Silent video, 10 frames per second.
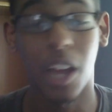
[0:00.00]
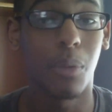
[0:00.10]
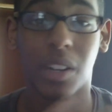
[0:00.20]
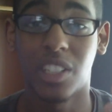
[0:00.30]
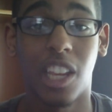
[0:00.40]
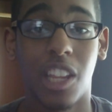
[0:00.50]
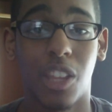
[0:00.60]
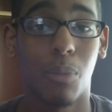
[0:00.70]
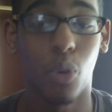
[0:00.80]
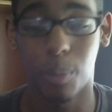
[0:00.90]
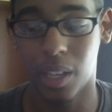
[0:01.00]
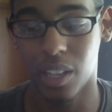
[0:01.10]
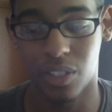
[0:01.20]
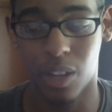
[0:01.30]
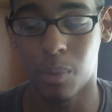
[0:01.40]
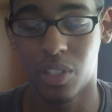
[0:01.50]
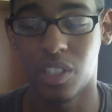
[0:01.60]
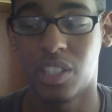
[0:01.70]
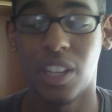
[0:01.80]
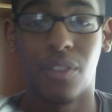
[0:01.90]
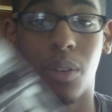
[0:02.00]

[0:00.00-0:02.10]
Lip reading: I don't want to say anything more because I want you to see it